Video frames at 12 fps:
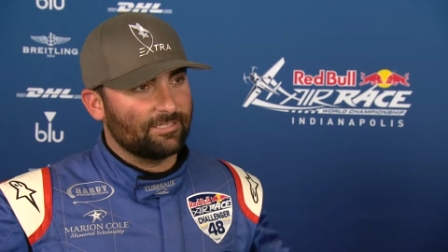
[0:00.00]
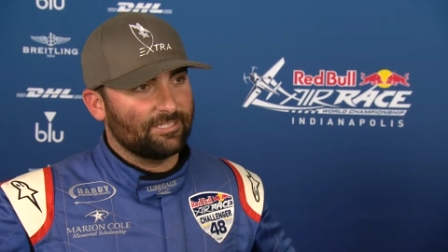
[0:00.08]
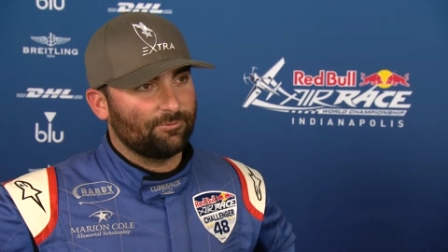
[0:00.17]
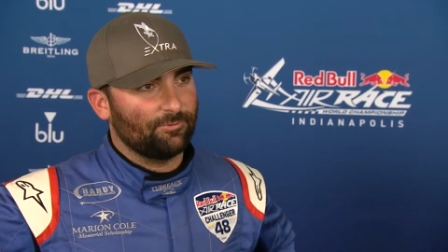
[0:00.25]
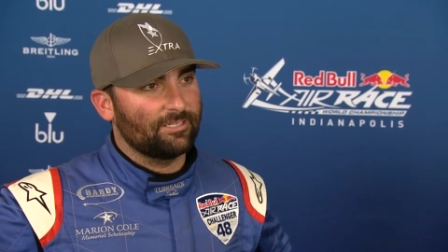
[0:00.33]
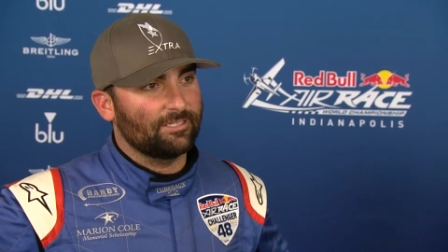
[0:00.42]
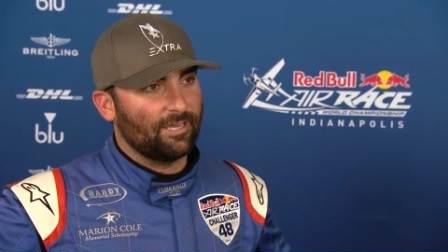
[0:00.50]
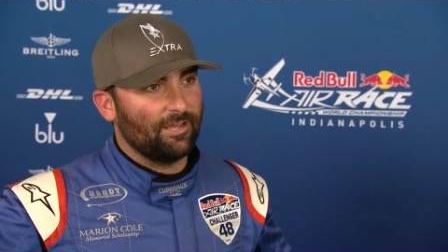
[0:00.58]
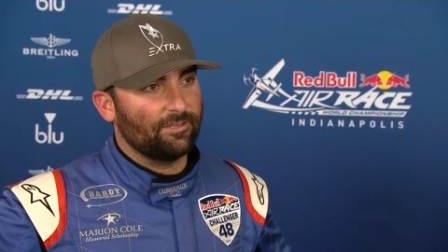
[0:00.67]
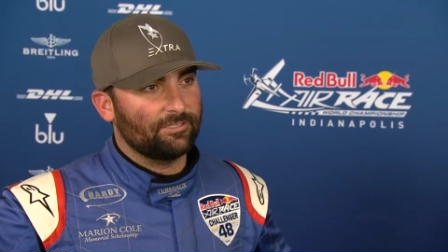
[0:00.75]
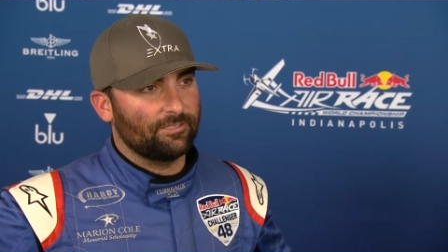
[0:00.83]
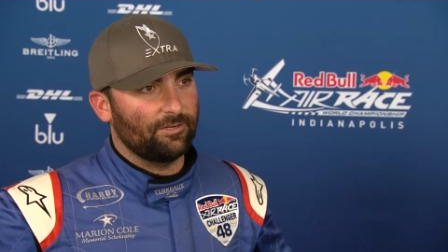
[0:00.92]
That's the race that
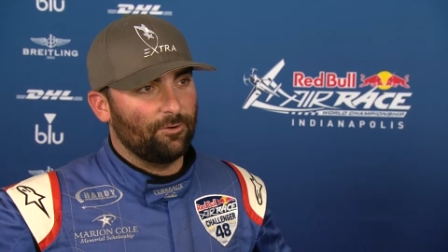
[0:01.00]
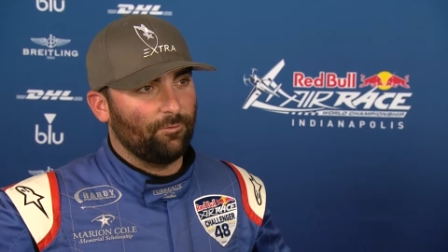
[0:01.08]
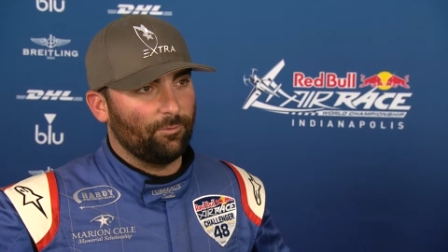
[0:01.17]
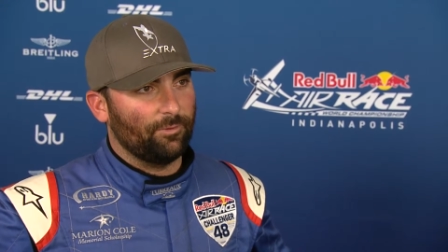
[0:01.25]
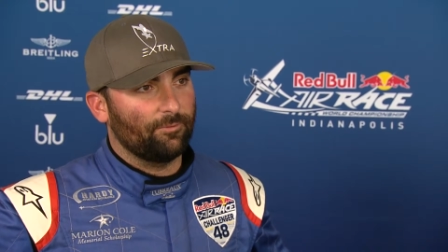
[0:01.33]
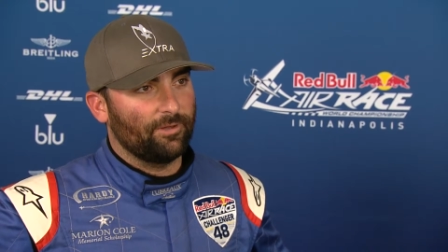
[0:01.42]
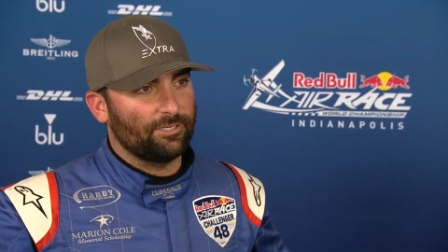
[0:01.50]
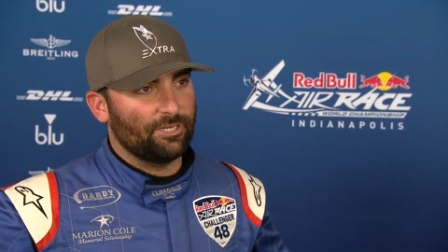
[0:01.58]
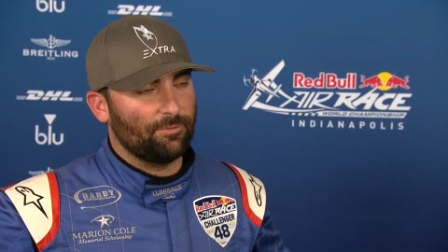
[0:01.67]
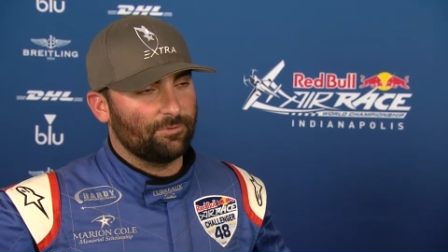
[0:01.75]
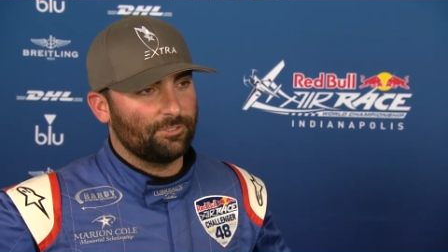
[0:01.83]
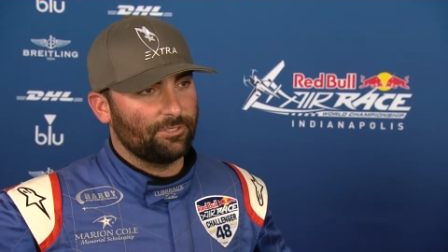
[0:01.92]
counts, and hopefully we can win the
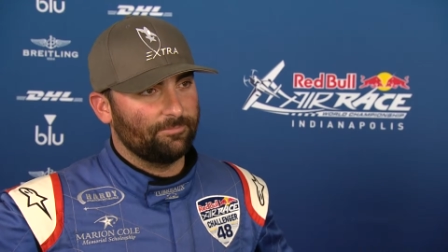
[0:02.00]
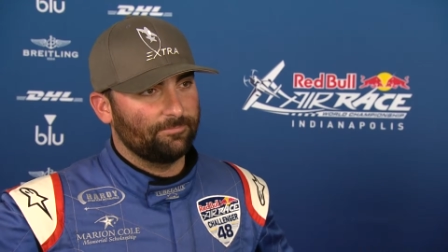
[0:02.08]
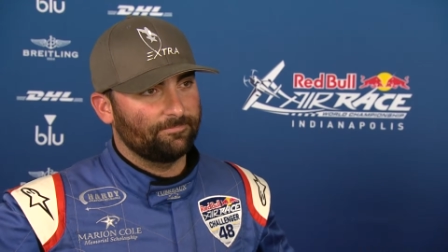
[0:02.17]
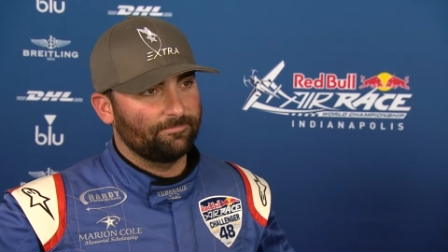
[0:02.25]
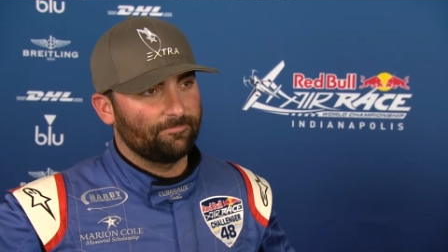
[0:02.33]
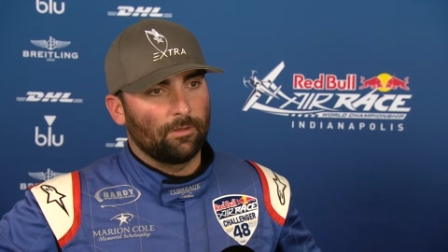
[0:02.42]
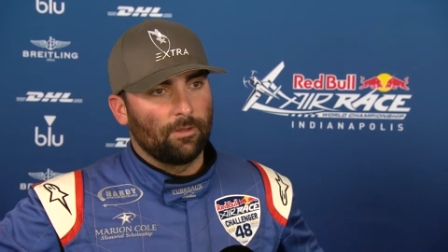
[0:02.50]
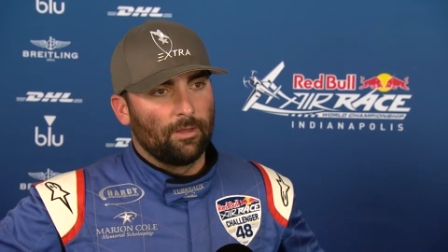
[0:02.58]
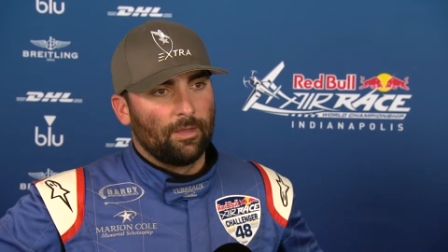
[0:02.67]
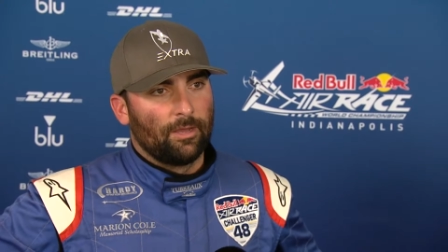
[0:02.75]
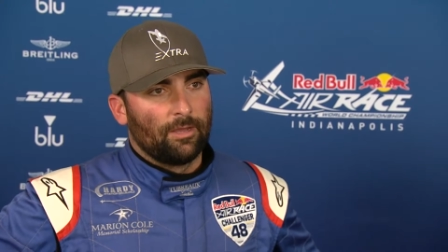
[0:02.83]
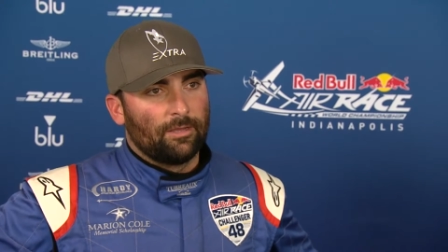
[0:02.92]
championship.
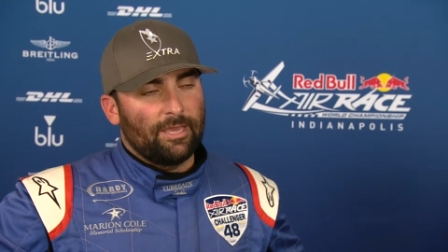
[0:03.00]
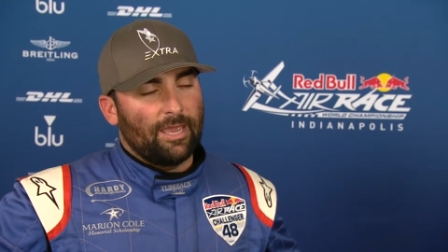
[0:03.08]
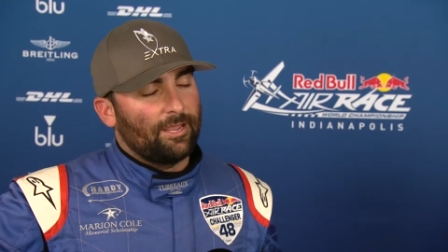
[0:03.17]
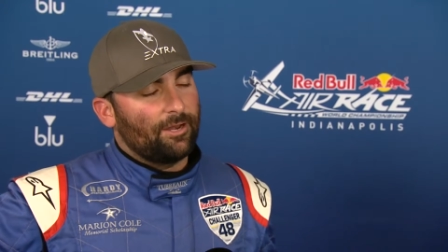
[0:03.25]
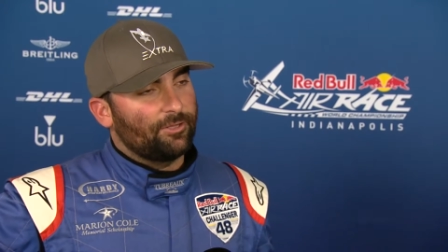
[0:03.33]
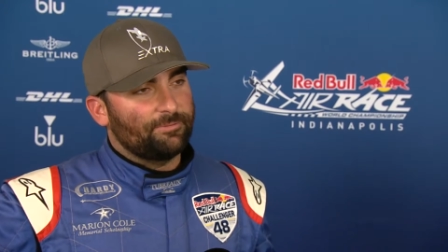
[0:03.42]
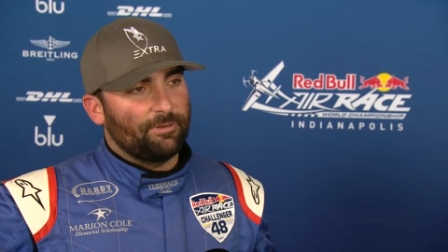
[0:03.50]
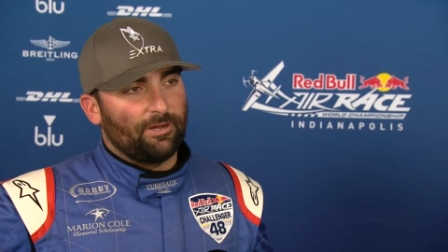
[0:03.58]
Yeah, you know, it's been